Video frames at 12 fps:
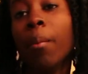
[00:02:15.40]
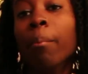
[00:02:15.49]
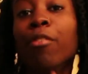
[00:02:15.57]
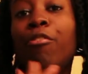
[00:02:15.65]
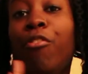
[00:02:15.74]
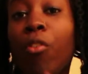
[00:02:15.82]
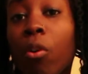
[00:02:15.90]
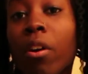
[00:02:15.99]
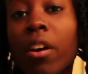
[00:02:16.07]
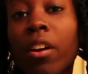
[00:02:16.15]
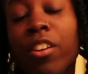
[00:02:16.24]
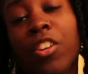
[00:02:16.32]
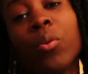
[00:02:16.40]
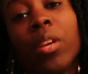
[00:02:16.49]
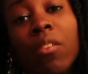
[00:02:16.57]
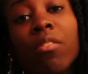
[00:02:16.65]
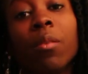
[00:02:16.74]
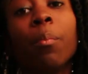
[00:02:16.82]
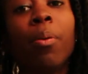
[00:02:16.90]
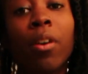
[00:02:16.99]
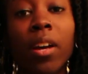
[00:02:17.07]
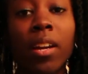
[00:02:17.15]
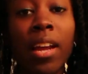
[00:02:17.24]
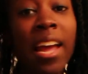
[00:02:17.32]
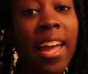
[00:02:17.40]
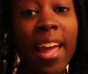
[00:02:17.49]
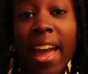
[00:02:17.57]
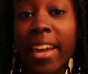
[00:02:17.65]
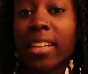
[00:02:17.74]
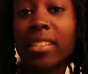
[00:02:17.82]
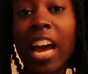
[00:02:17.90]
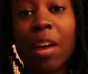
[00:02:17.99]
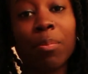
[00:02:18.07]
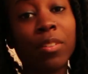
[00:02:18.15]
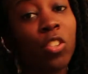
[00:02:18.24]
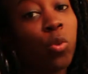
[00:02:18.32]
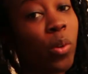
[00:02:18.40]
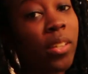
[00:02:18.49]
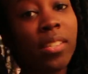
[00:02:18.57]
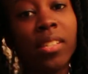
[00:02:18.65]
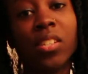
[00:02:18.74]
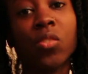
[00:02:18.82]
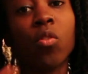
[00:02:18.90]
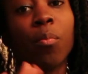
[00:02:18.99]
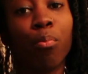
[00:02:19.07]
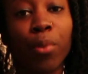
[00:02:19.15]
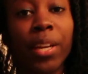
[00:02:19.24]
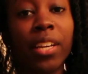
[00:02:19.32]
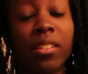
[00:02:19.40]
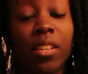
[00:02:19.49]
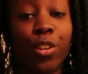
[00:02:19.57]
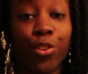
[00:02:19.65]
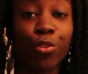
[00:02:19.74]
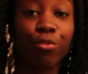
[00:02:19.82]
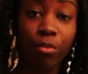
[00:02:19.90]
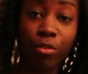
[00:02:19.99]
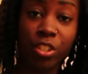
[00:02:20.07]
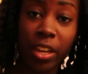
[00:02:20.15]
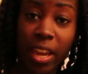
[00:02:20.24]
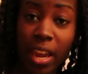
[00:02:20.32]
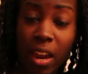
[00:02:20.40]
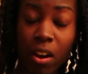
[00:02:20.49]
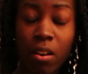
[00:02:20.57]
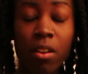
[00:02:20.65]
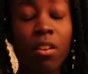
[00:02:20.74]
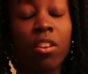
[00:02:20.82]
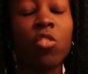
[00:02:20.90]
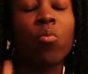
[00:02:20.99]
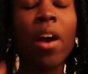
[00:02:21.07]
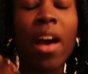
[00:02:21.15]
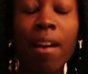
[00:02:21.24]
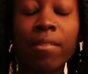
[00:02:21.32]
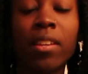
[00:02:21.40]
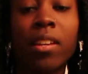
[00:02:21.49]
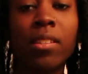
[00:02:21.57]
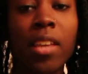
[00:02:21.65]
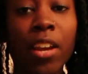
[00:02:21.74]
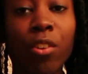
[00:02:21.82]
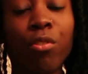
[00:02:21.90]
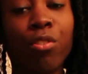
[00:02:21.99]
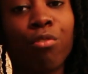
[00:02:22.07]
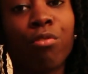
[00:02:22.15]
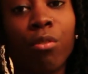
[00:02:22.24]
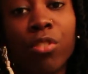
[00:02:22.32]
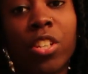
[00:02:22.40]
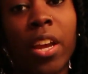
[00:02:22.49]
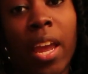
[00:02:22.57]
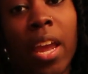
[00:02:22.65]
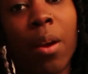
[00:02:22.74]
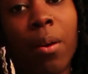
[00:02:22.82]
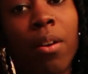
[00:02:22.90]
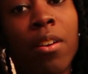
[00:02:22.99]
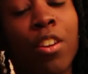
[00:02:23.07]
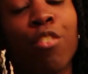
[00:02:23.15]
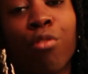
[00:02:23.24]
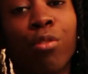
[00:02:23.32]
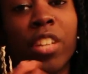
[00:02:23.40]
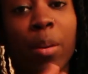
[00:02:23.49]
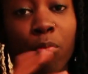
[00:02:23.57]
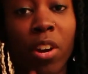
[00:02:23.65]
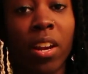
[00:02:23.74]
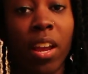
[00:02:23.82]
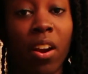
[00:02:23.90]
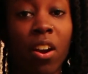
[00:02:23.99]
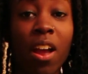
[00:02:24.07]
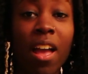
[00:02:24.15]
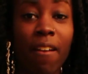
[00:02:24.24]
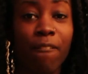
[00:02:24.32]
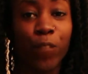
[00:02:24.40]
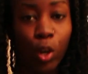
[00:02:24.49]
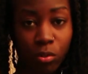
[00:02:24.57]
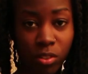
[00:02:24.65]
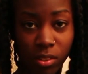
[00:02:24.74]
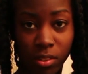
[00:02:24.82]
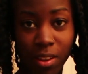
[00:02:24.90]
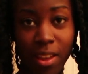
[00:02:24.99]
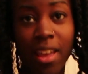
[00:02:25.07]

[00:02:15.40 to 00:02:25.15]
Before you even put any type of twists or braids in your crochet hair, you have to detangle your crochet hair, your crochet braid hair first.